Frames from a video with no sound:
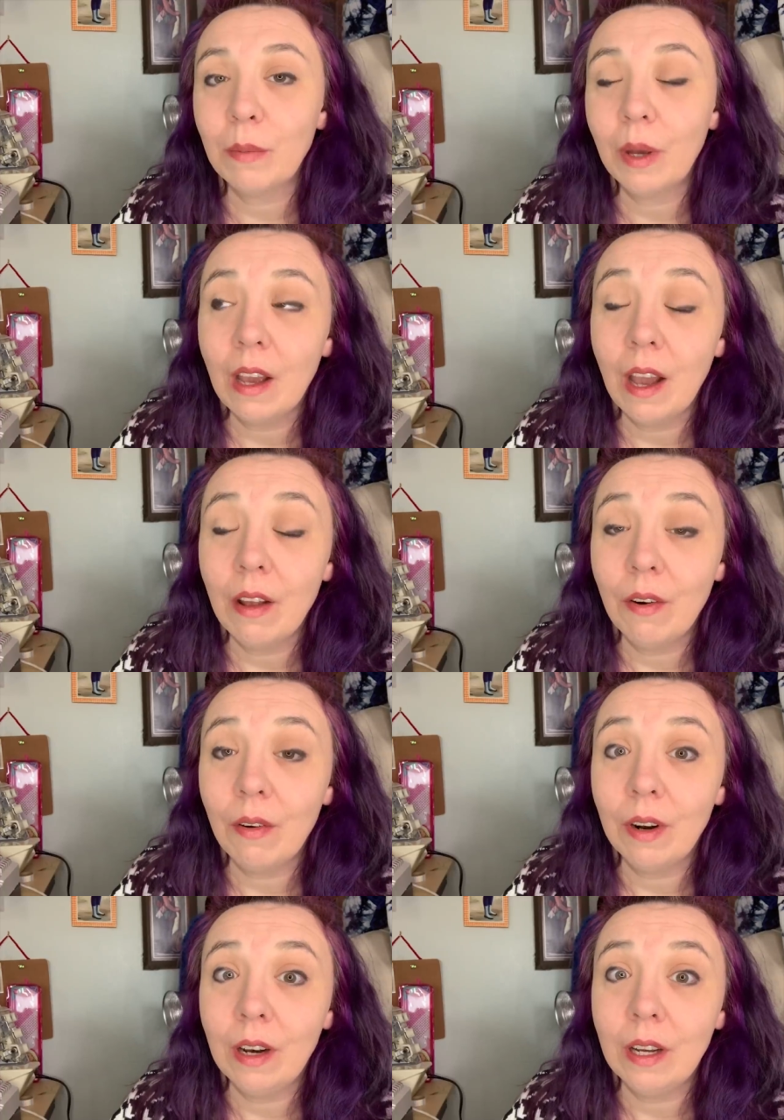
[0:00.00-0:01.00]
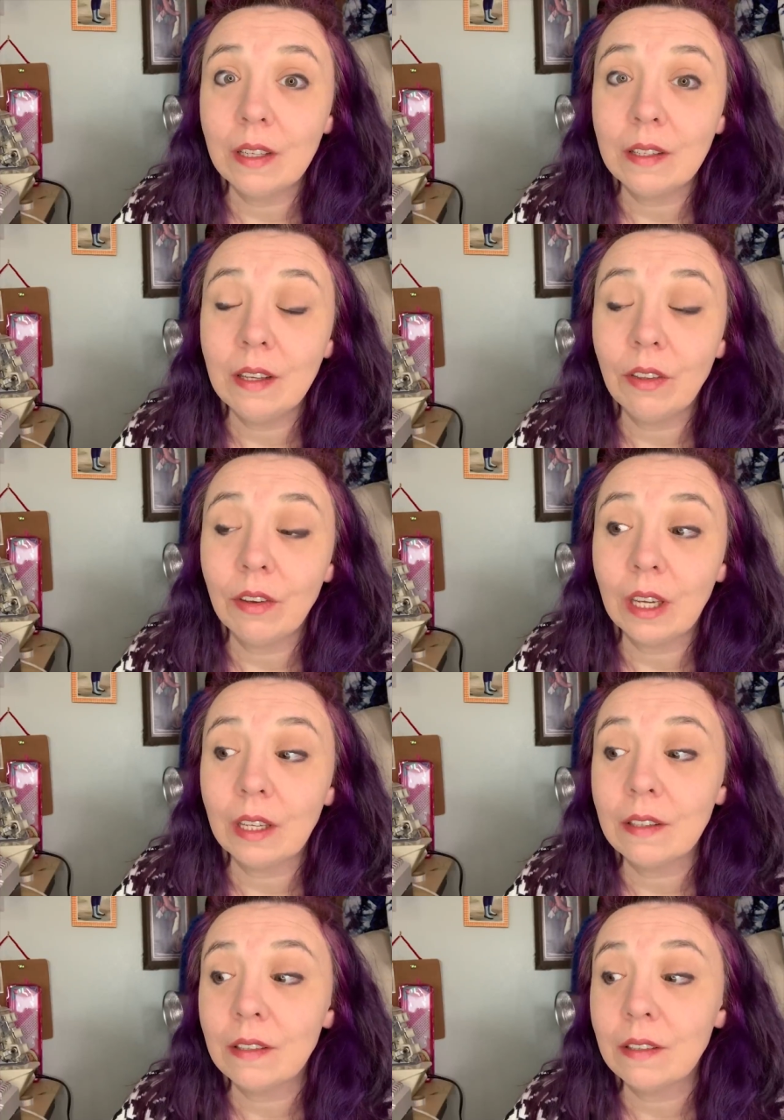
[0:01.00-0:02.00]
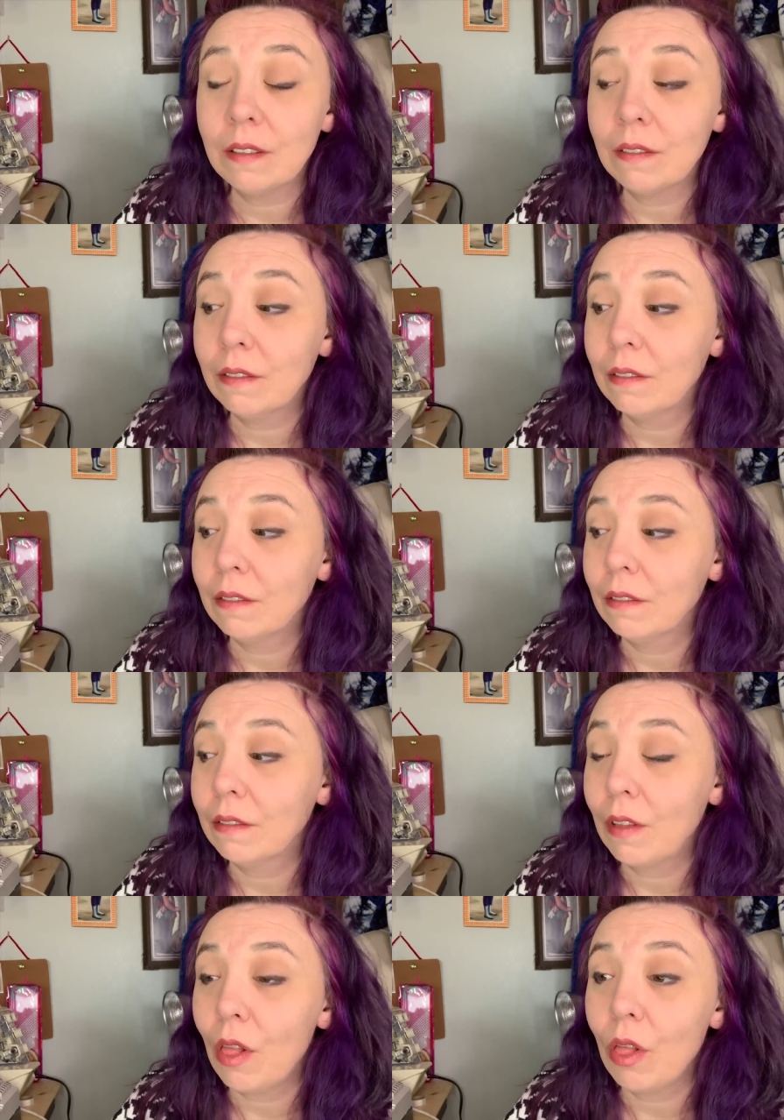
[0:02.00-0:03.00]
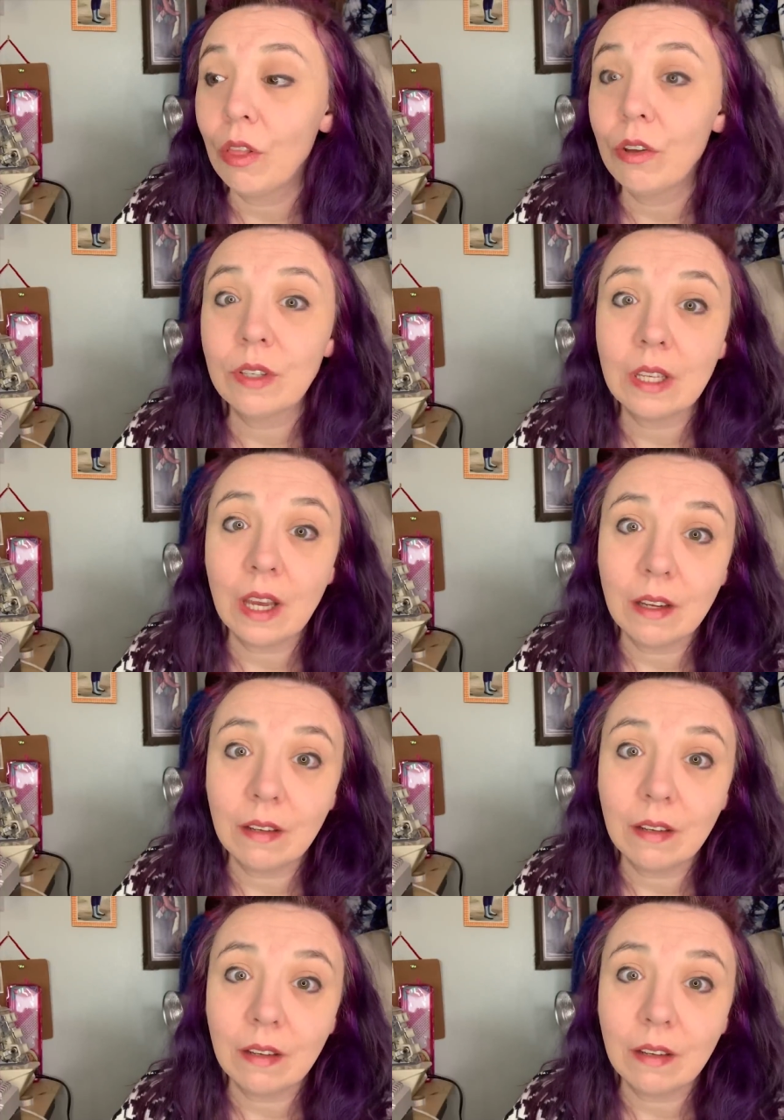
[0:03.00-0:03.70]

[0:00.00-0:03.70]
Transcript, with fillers: but I don't know what it is. The other kids it. lose it